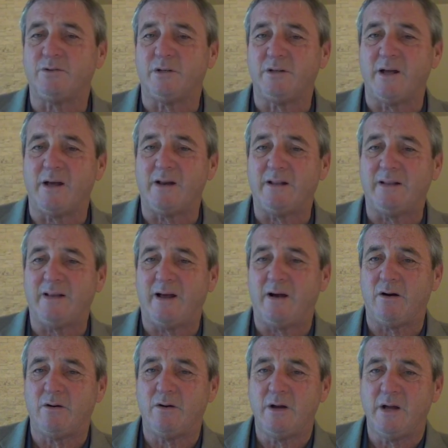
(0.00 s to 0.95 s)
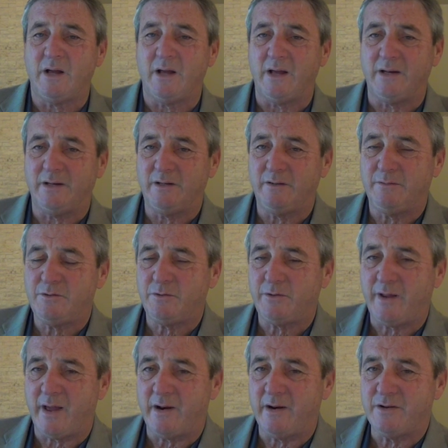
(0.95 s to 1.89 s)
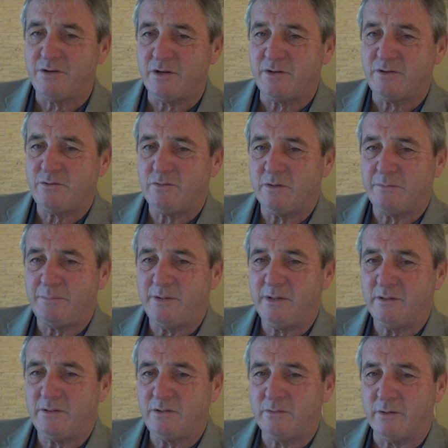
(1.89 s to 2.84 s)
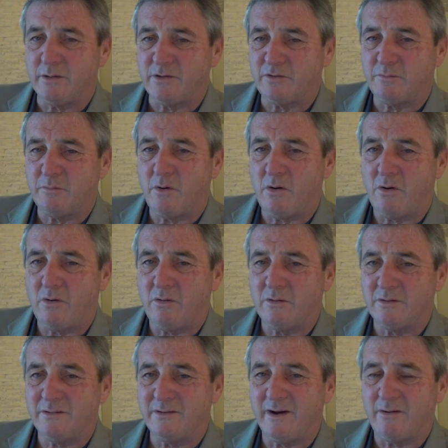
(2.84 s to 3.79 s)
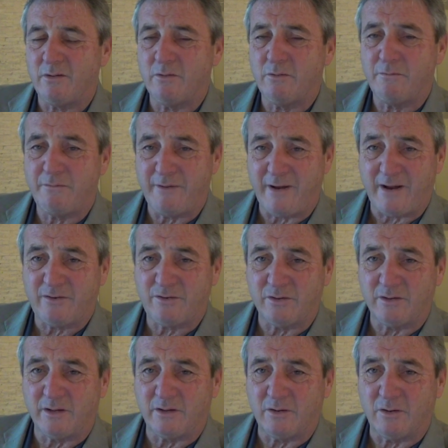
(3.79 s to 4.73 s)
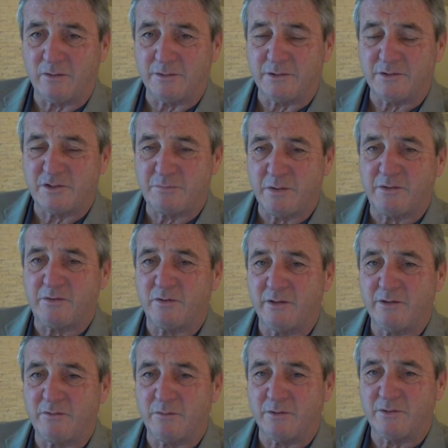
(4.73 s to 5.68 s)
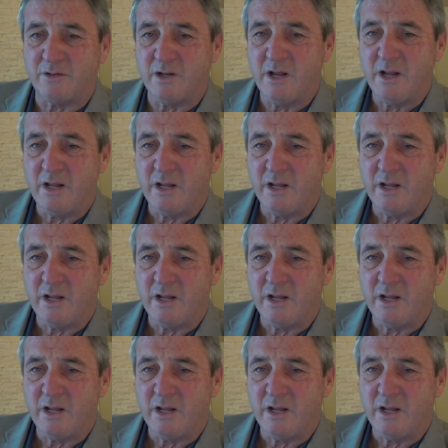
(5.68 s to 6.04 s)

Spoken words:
as to not allow an individual candidate just to appeal to a small, narrow faction, they called it, special interest,